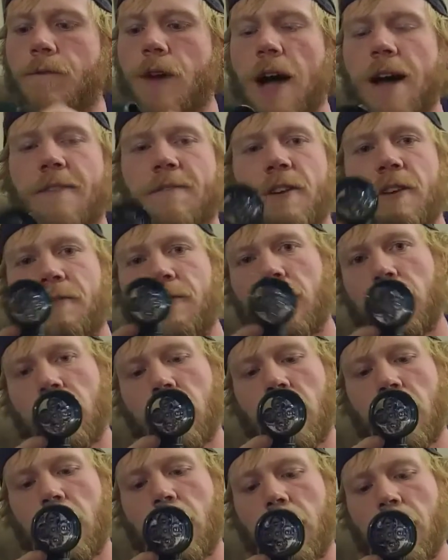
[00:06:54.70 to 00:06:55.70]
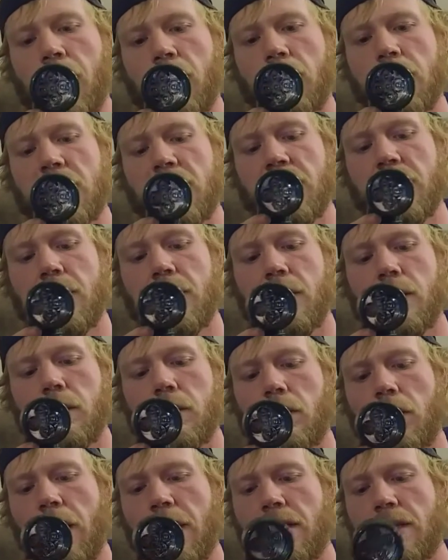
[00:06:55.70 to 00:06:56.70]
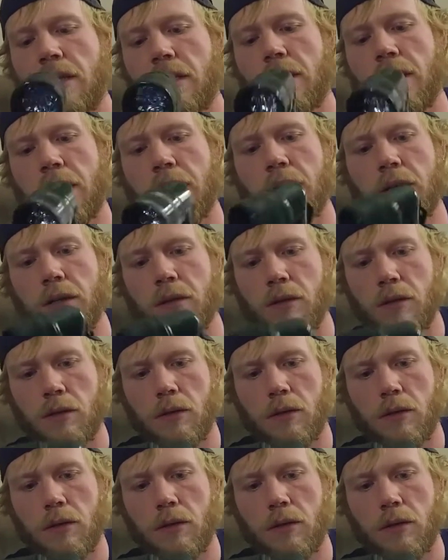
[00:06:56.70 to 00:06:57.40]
5 different LED lights in there.